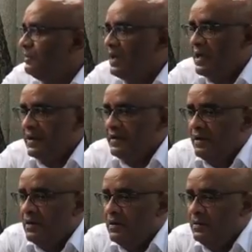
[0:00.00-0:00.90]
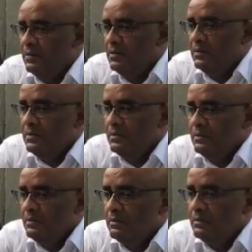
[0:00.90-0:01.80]
Had I known
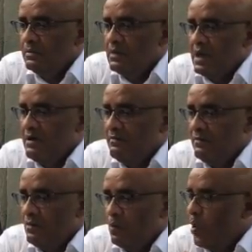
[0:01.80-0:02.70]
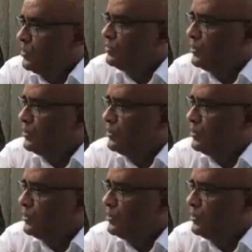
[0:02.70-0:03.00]
I want to